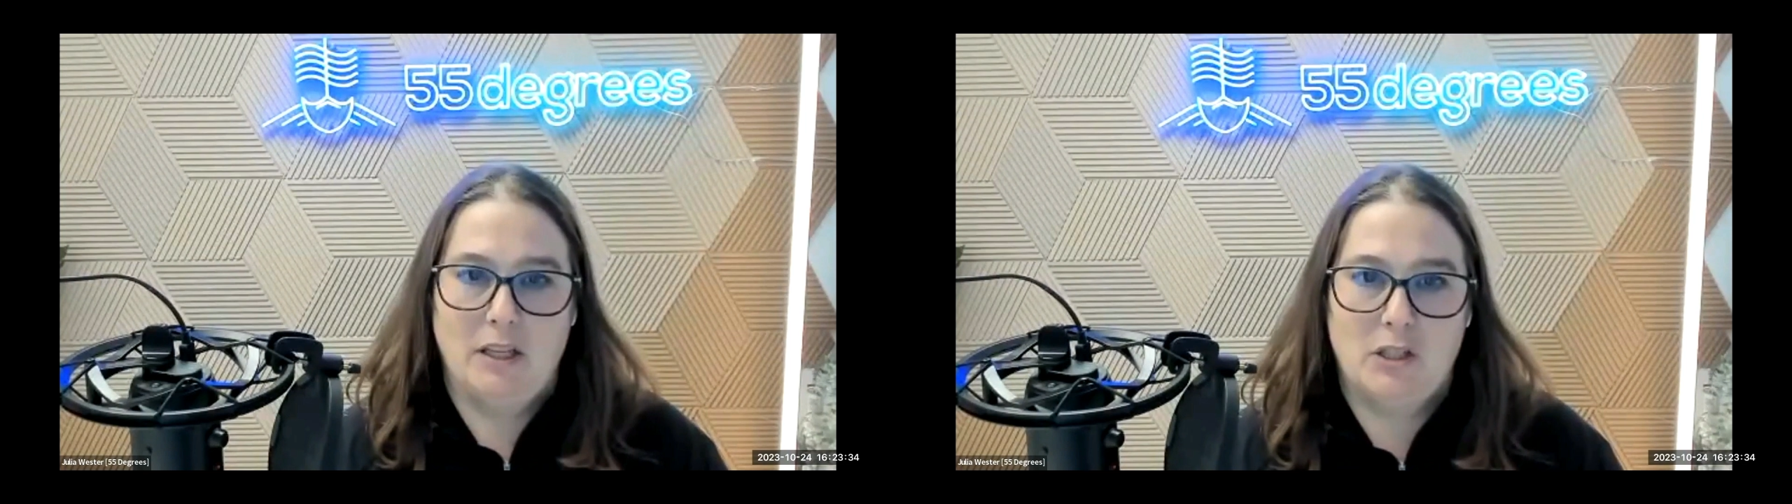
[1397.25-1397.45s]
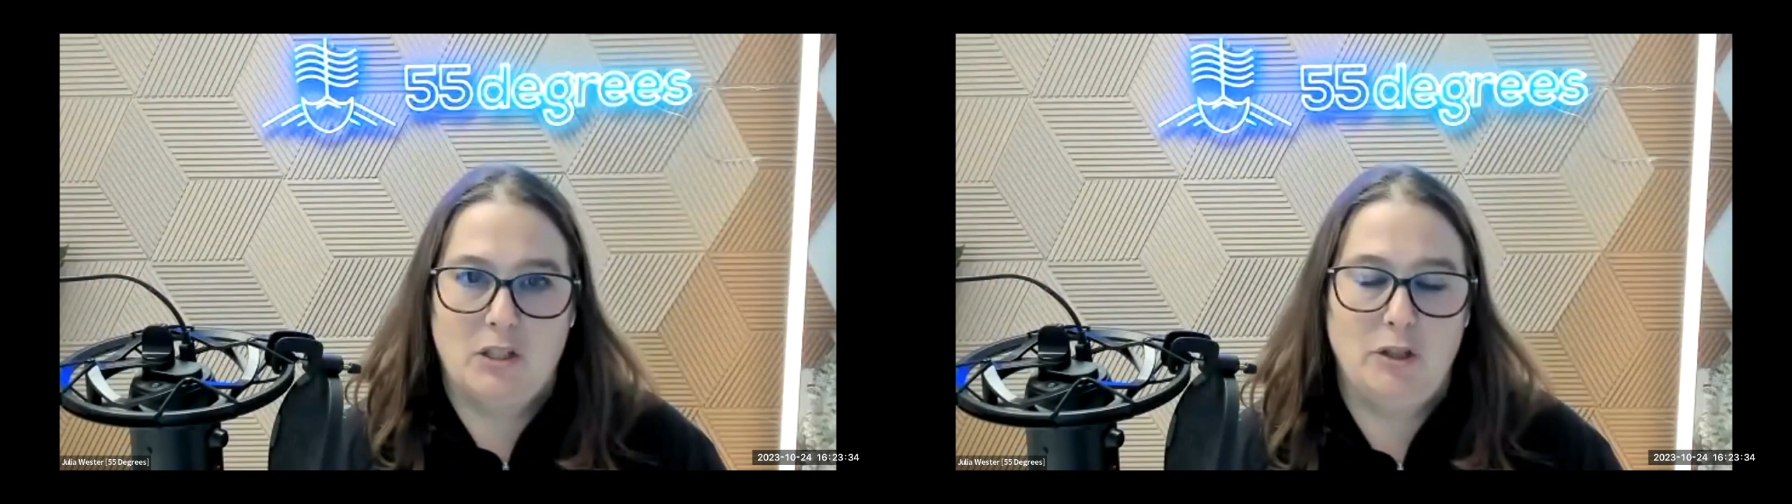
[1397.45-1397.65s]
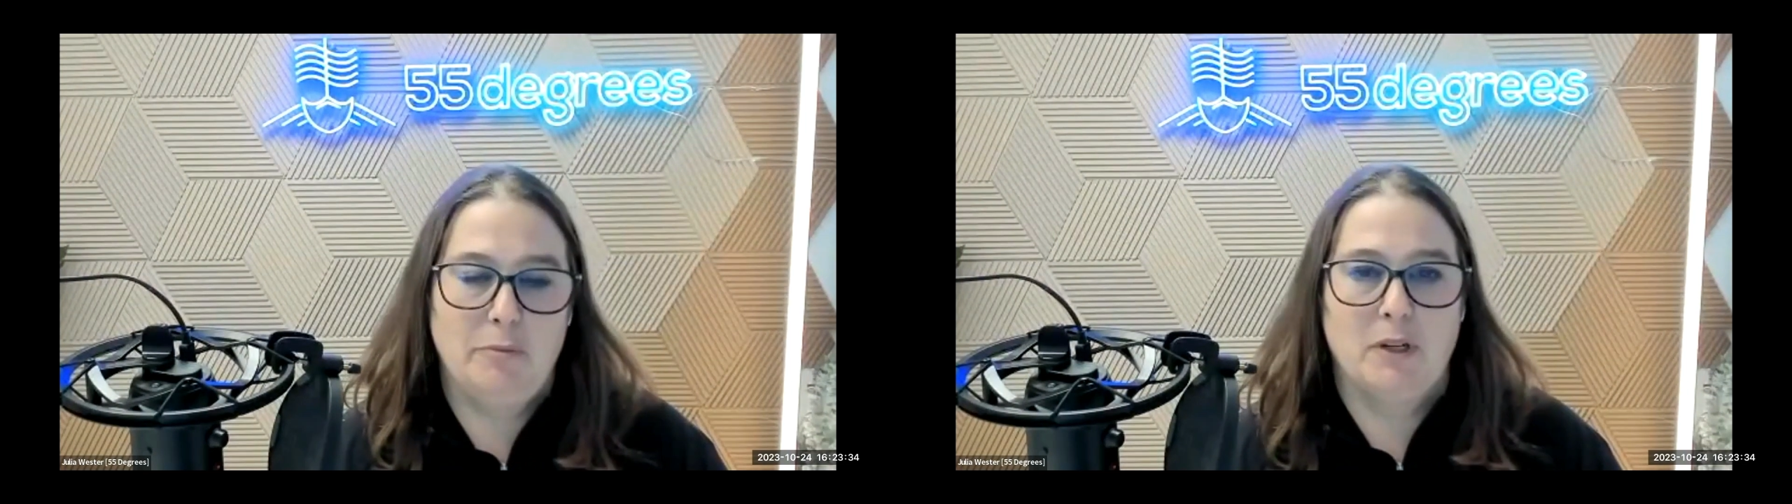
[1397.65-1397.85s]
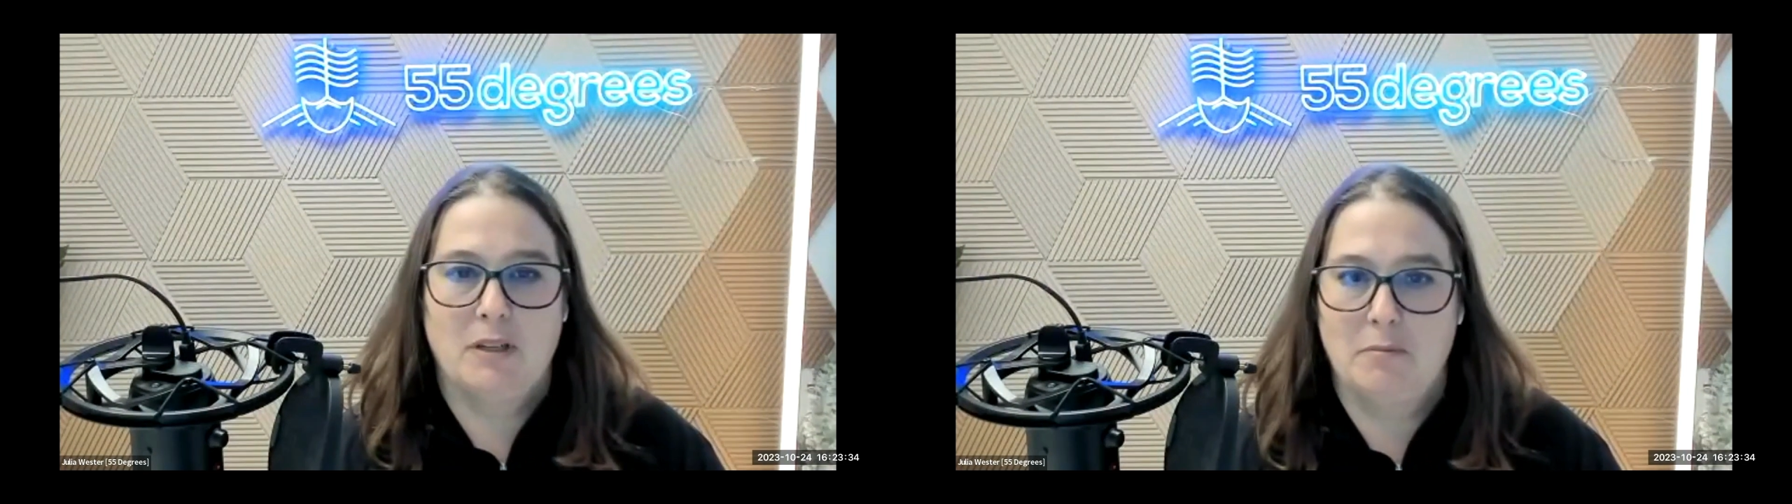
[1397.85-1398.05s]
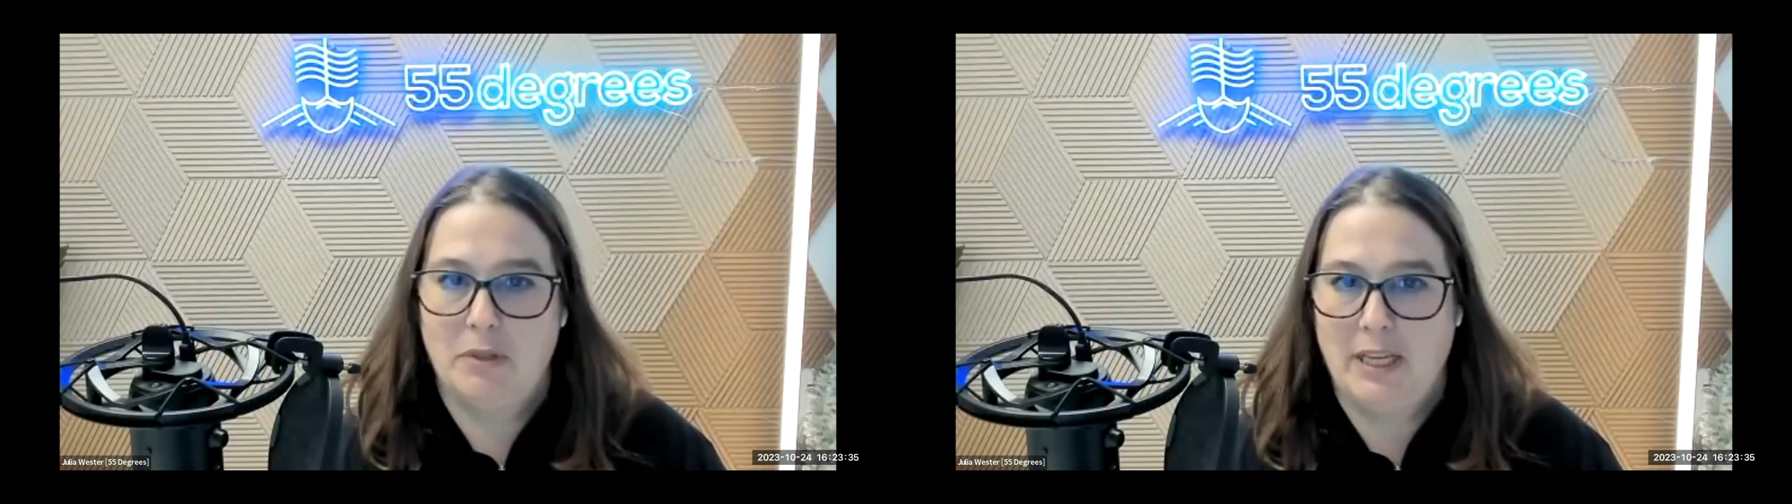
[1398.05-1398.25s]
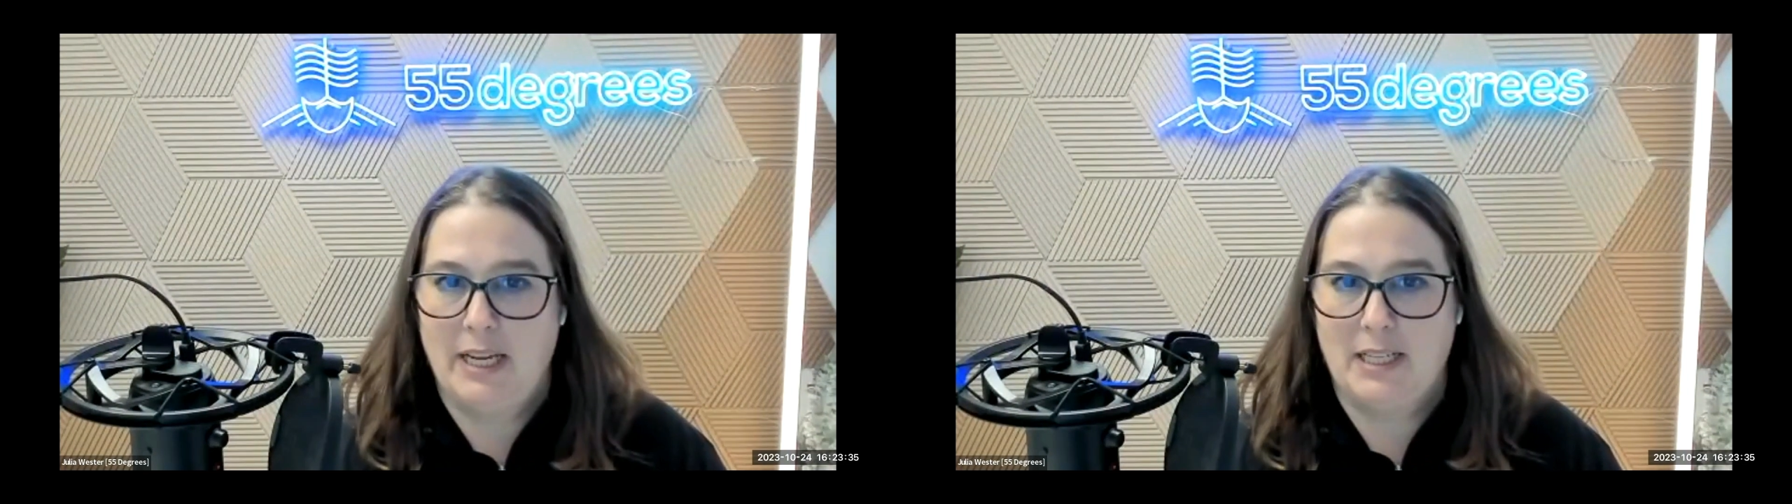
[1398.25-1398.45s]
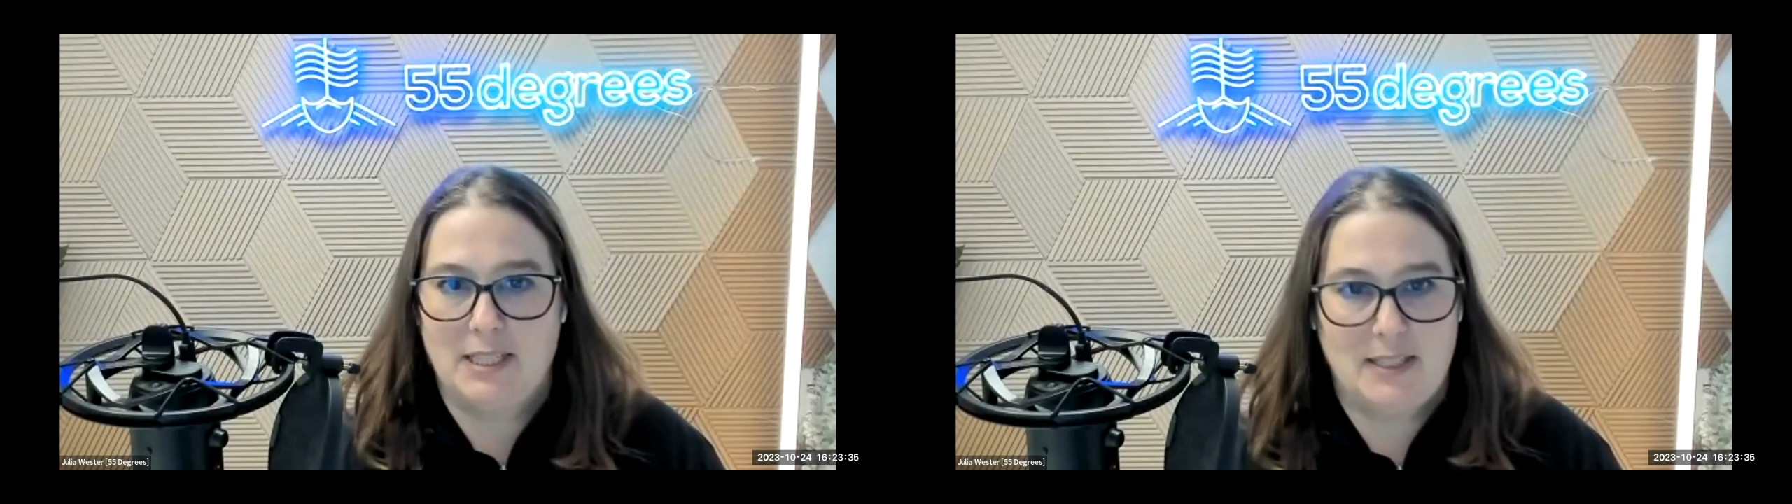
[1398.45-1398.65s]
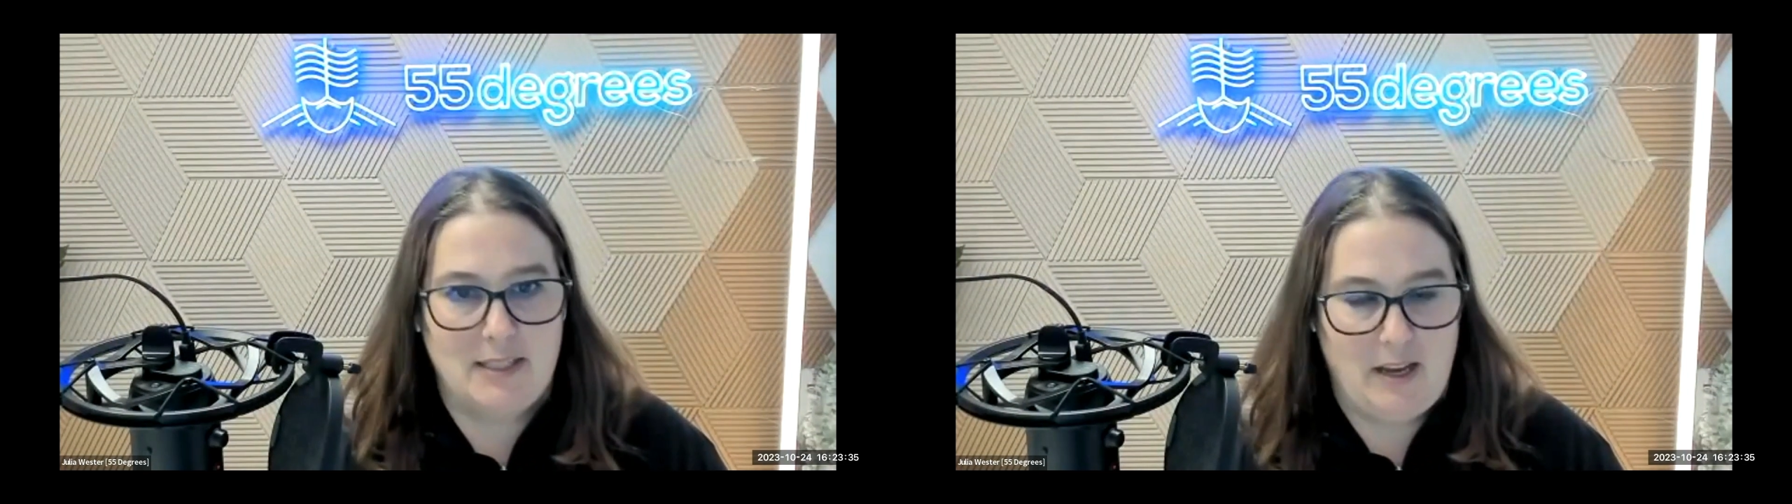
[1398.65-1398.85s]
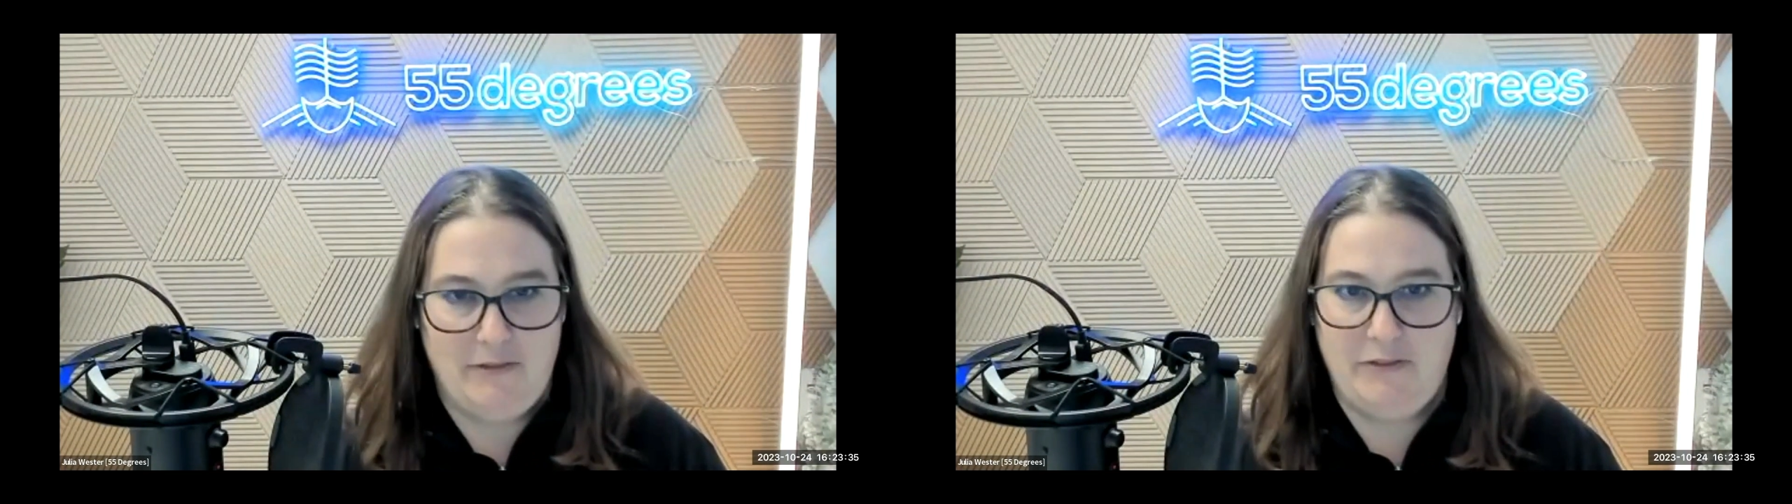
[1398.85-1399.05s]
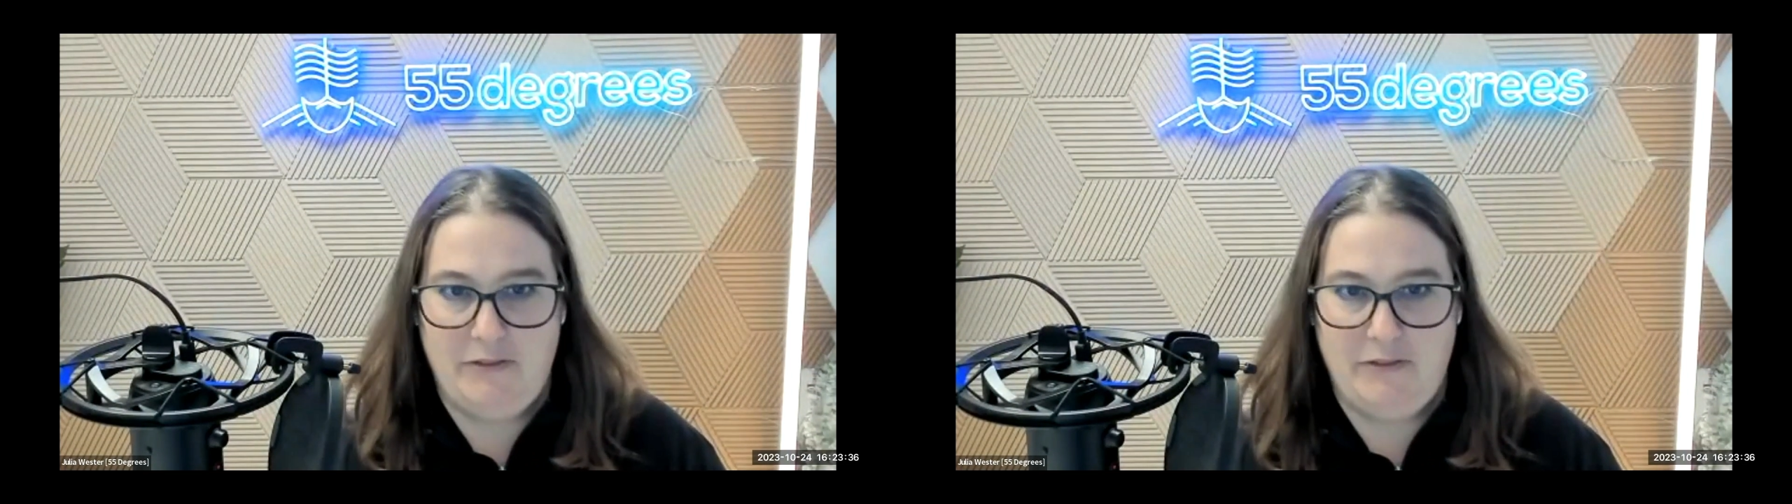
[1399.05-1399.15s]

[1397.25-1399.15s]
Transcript: the super complex stuff